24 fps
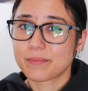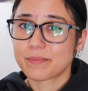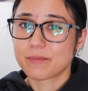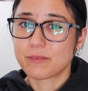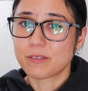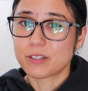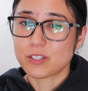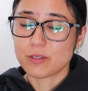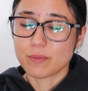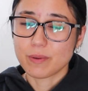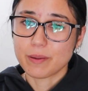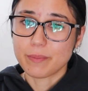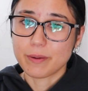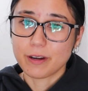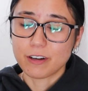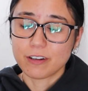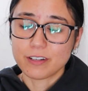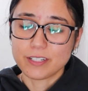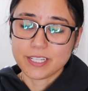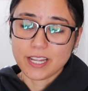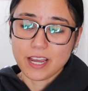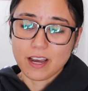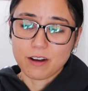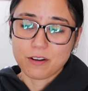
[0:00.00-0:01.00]
went to my
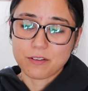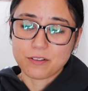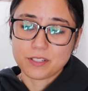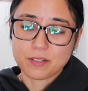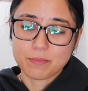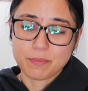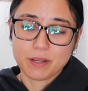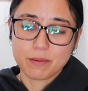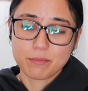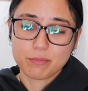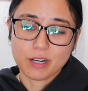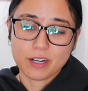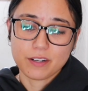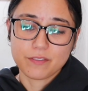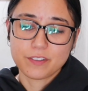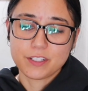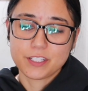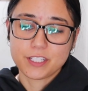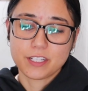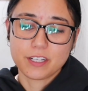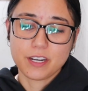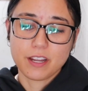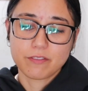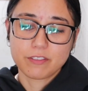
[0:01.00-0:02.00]
parents' house, made
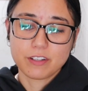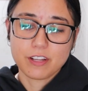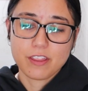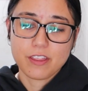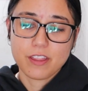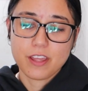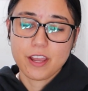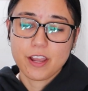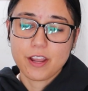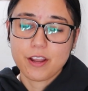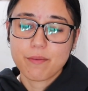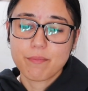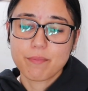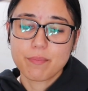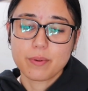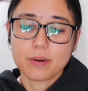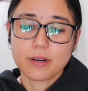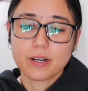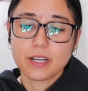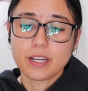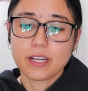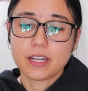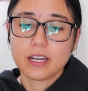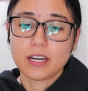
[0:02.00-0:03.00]
breakfast and everything,
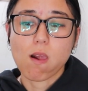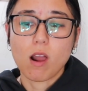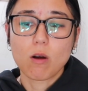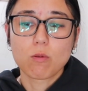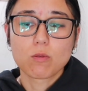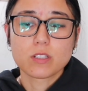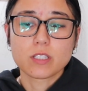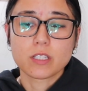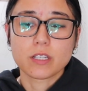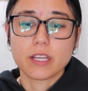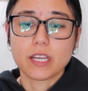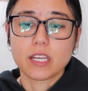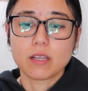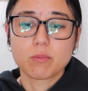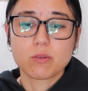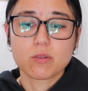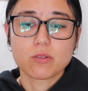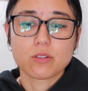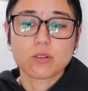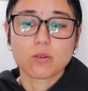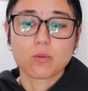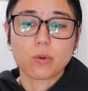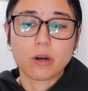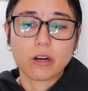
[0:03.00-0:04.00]
but I wasn't able
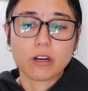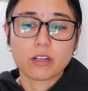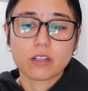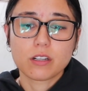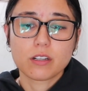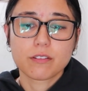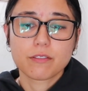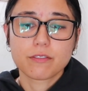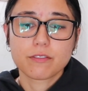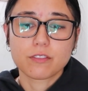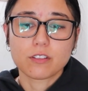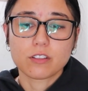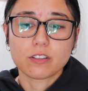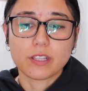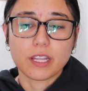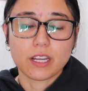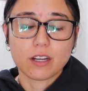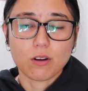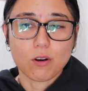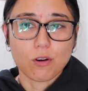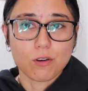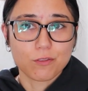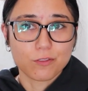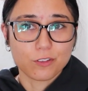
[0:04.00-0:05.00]
to work for,
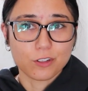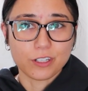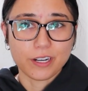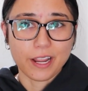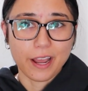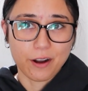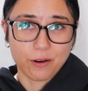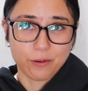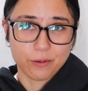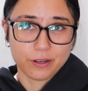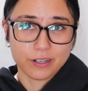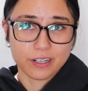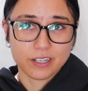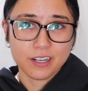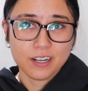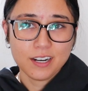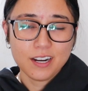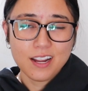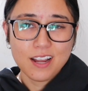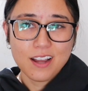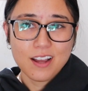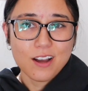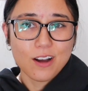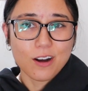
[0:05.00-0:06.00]
like, over an hour.
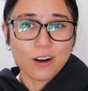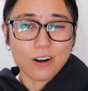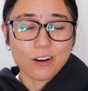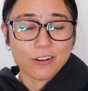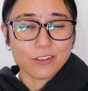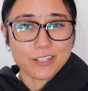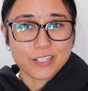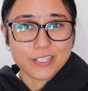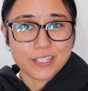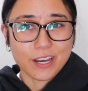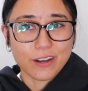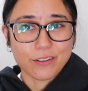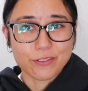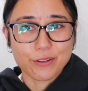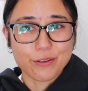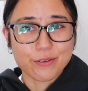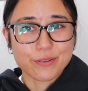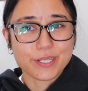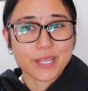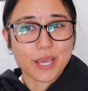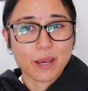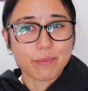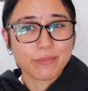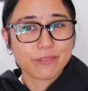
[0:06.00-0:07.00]
All the
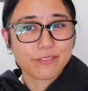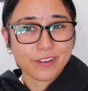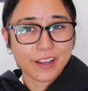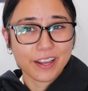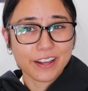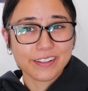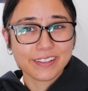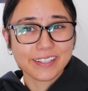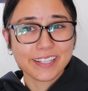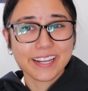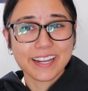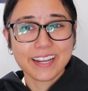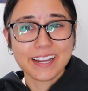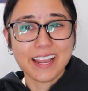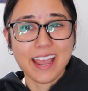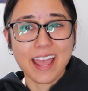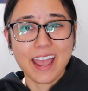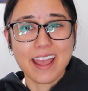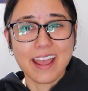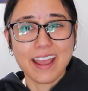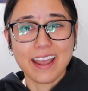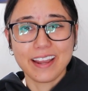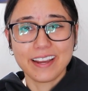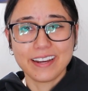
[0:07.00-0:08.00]
downloads kept failing
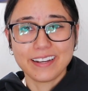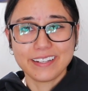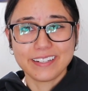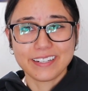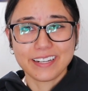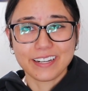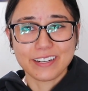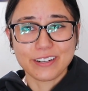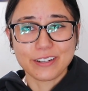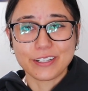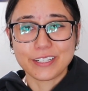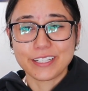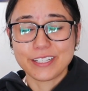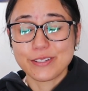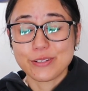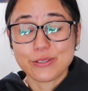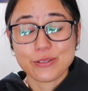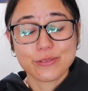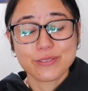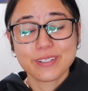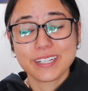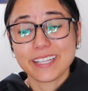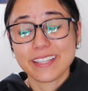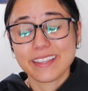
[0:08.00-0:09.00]
and I couldn't
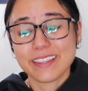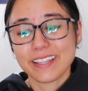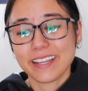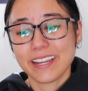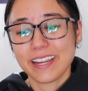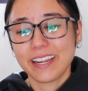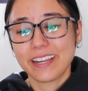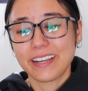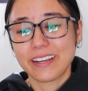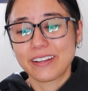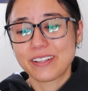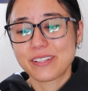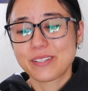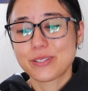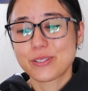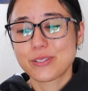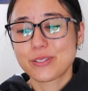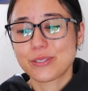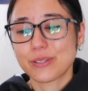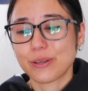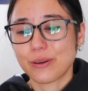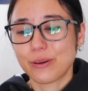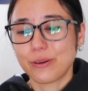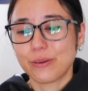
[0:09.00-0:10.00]
do anything.
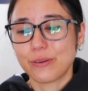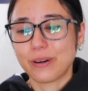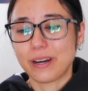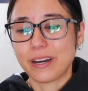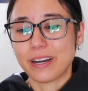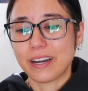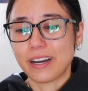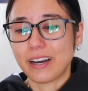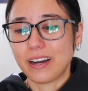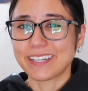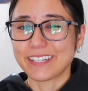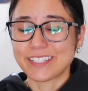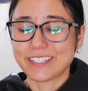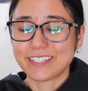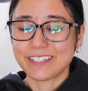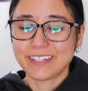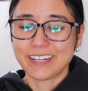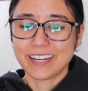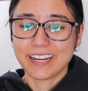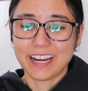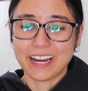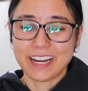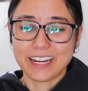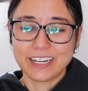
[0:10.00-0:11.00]
So
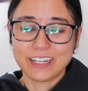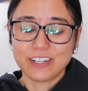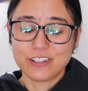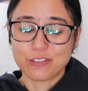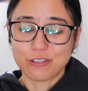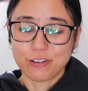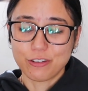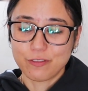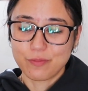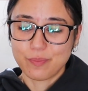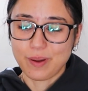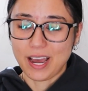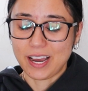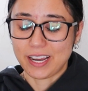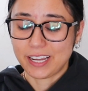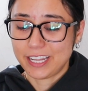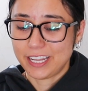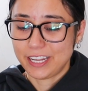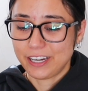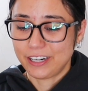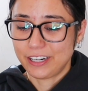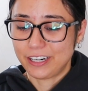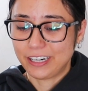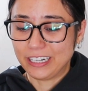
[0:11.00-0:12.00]
yesterday I drove back
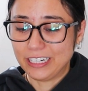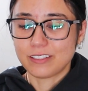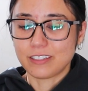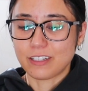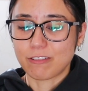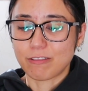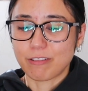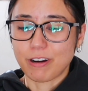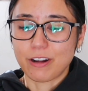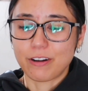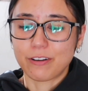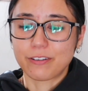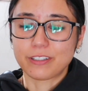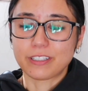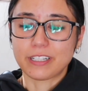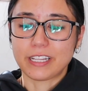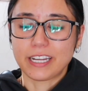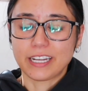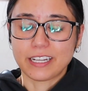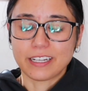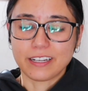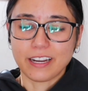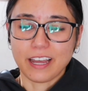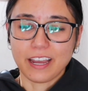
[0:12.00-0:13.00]
here around,
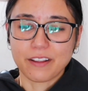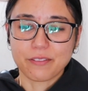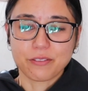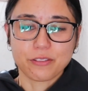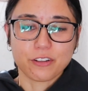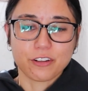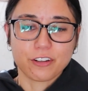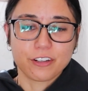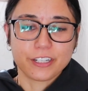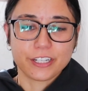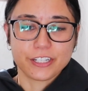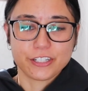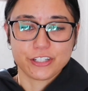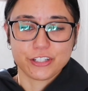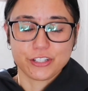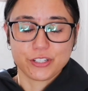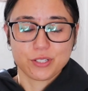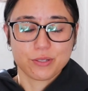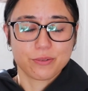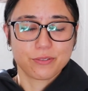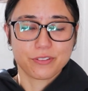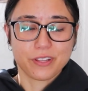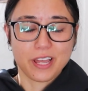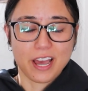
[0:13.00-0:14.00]
like, 9:30, just
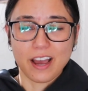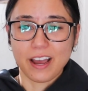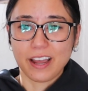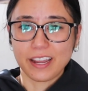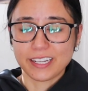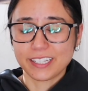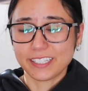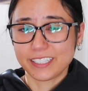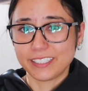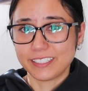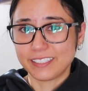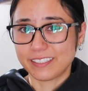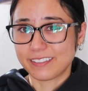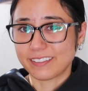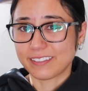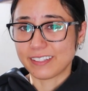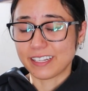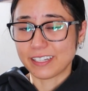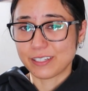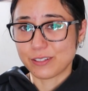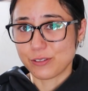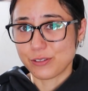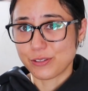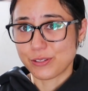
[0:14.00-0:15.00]
so that I can,
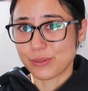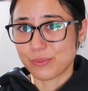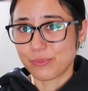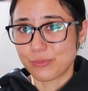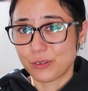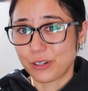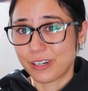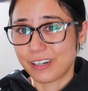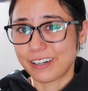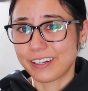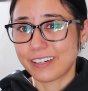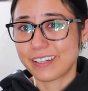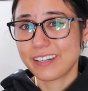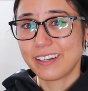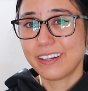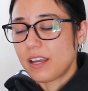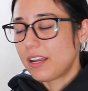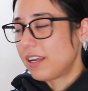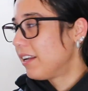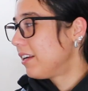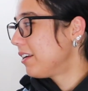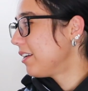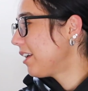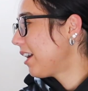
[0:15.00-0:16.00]
like, do some work.
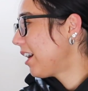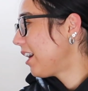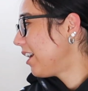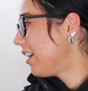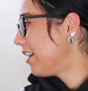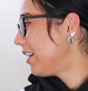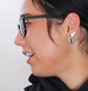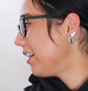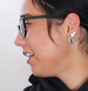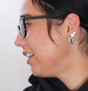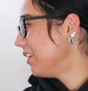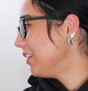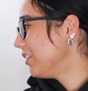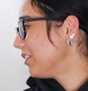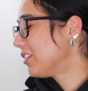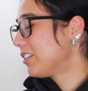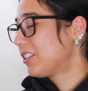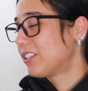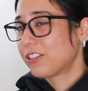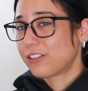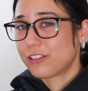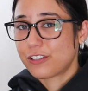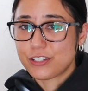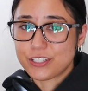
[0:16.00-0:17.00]
And yeah, it is
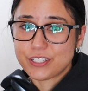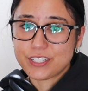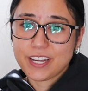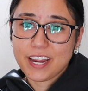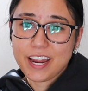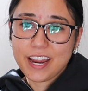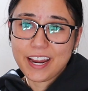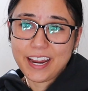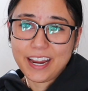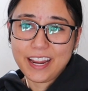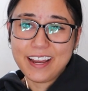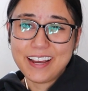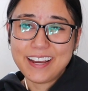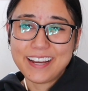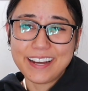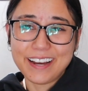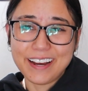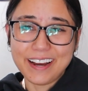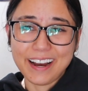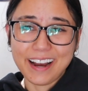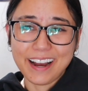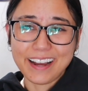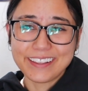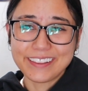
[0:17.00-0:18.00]
Thursday.
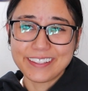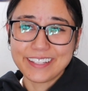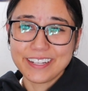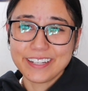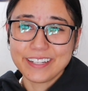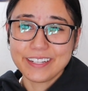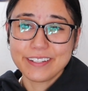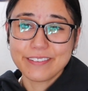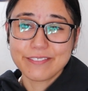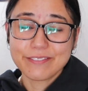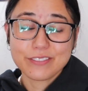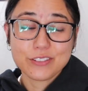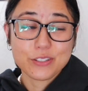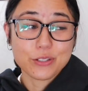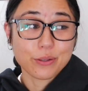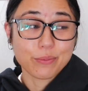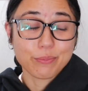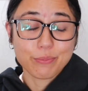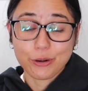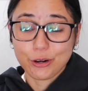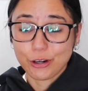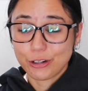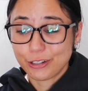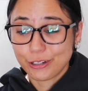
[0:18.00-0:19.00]
I leave
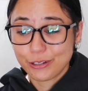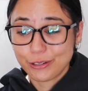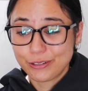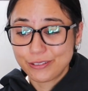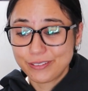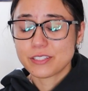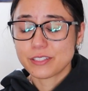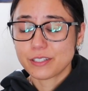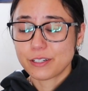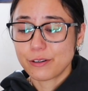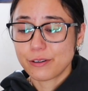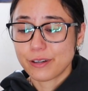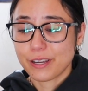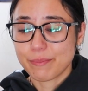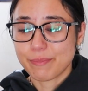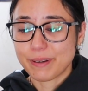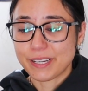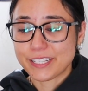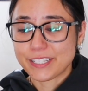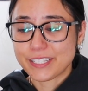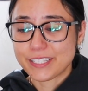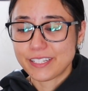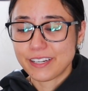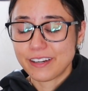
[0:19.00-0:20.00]
tomorrow to go get my
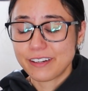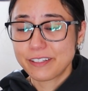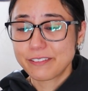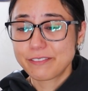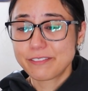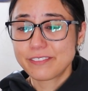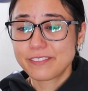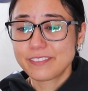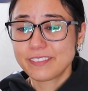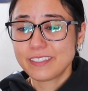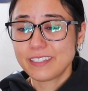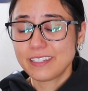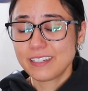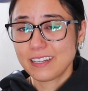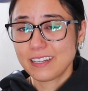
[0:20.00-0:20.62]
stuff,